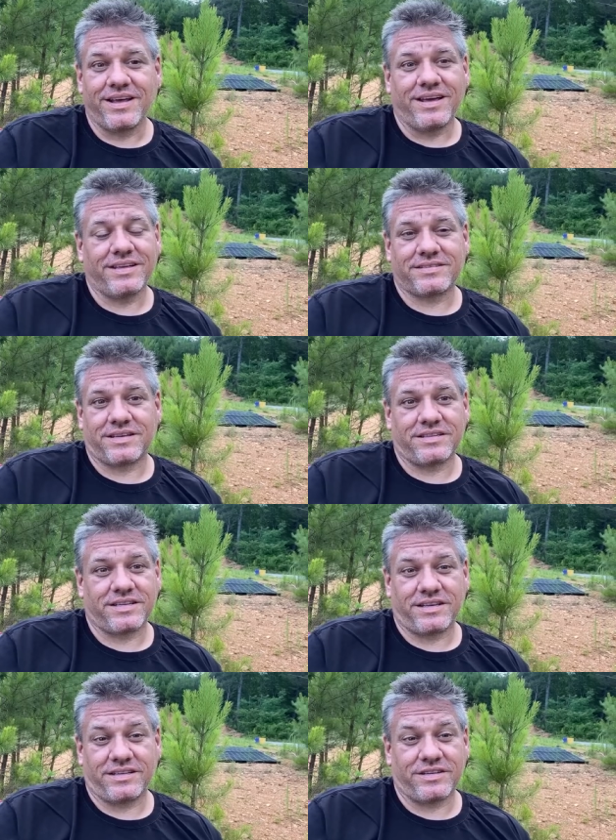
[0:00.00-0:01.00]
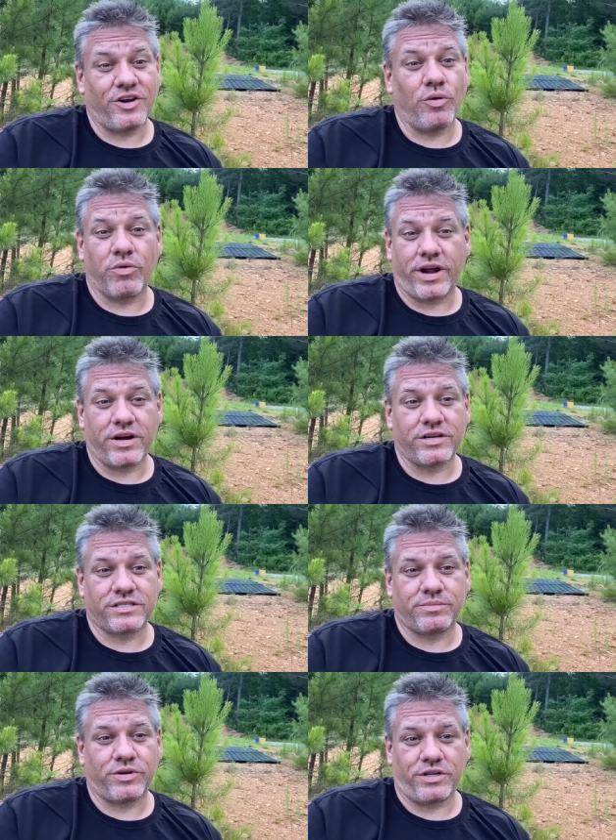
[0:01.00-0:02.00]
it's a no-brainer just
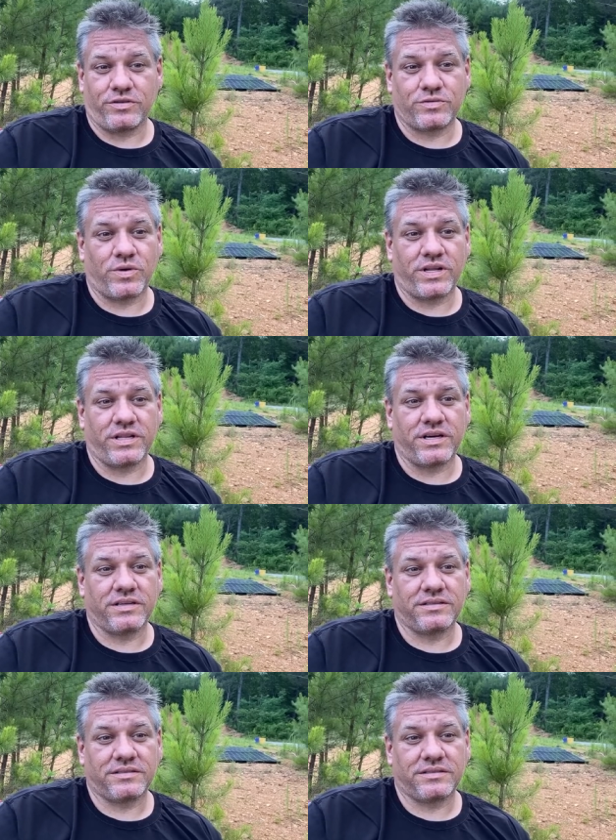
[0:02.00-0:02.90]
to put a used one in there.